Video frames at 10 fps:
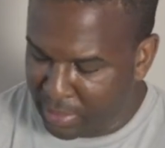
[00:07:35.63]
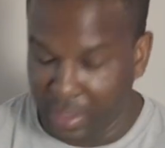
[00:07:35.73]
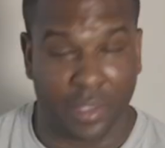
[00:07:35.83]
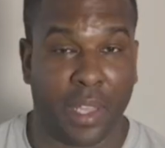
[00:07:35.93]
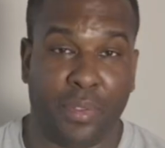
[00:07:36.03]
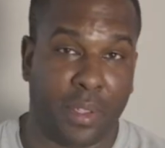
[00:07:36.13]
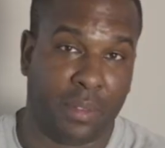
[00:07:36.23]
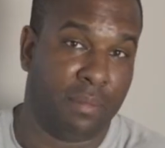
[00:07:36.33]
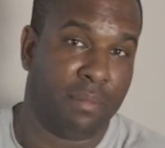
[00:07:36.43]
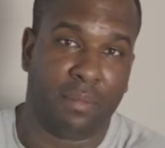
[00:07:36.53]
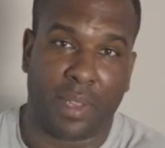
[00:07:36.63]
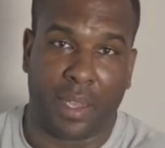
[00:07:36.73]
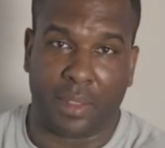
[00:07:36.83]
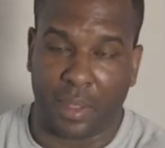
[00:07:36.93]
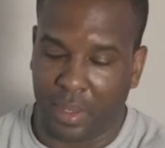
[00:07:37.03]
nothing
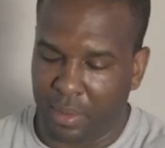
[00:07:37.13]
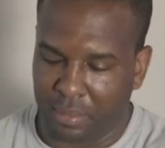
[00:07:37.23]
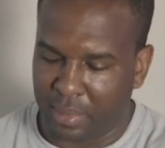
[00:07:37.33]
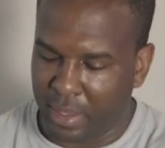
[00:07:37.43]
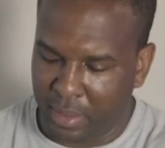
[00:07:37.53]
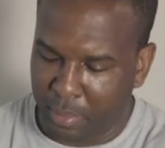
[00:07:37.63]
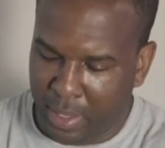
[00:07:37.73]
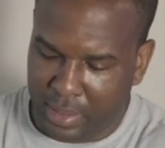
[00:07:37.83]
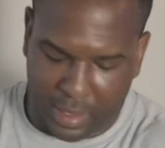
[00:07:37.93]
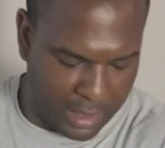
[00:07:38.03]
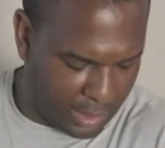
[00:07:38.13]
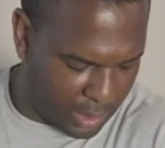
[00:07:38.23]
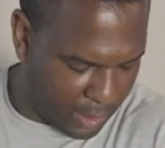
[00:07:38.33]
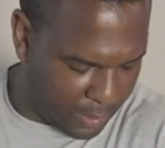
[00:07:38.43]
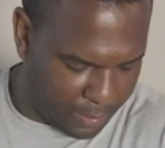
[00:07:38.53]
like the Mete. So,